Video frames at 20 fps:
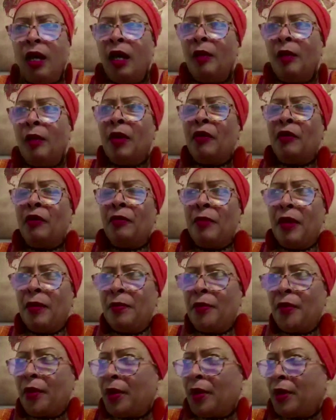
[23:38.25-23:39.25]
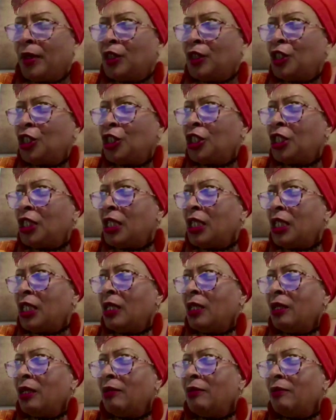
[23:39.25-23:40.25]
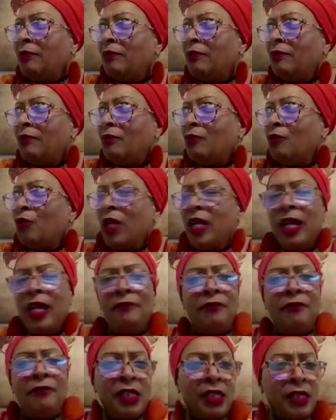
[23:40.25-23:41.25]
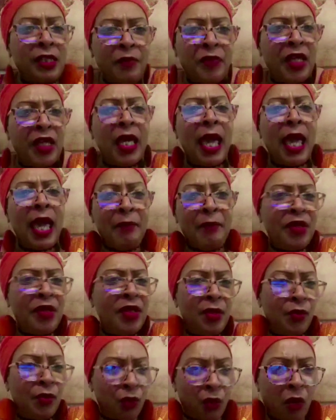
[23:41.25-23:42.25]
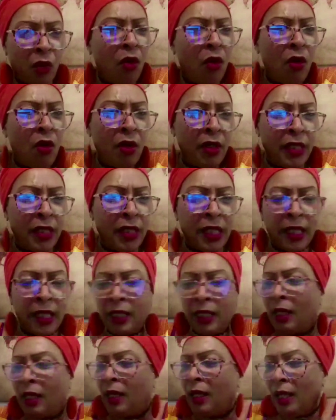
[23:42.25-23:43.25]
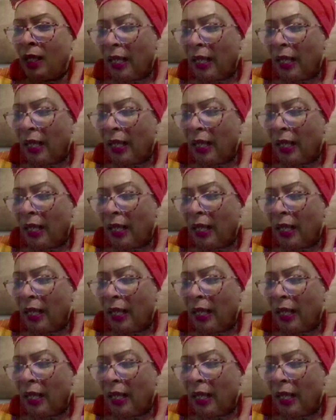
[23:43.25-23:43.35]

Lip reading: I remember whenever something happened, they would call her, like